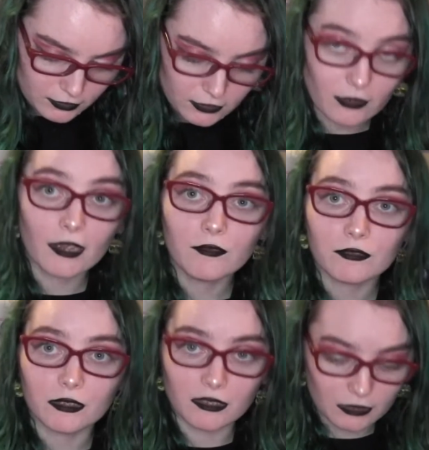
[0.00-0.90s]
They're
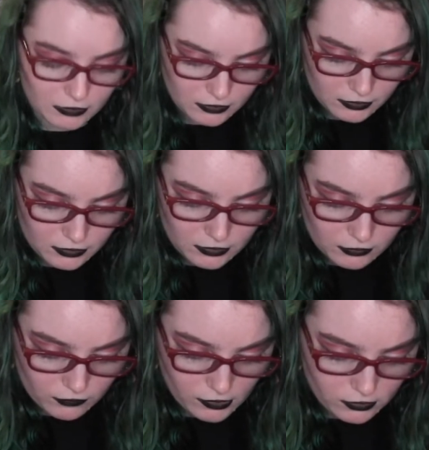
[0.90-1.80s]
hefty,
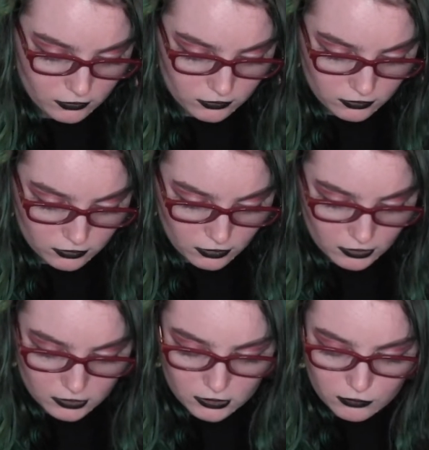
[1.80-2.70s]
fellas.
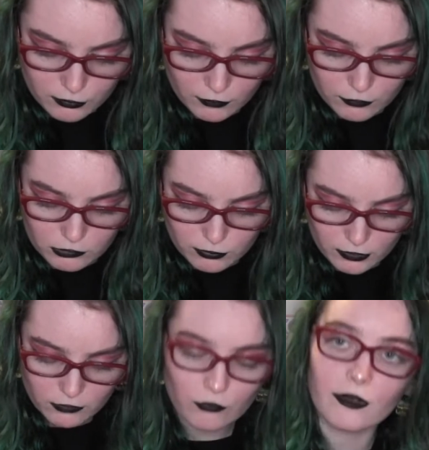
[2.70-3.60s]
This is my first
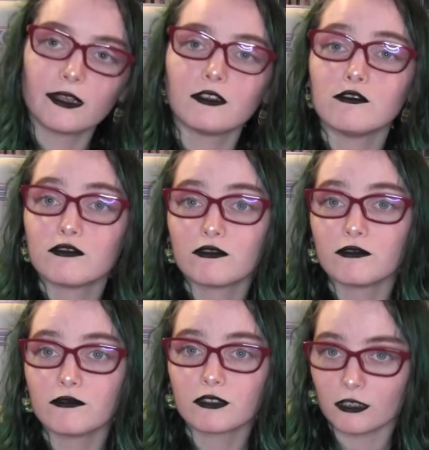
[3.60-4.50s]
pair of YRU
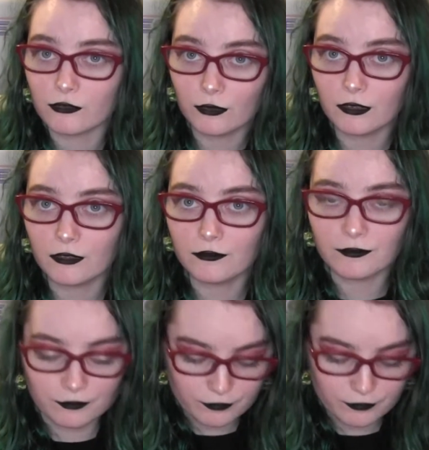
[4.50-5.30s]
shoes as well.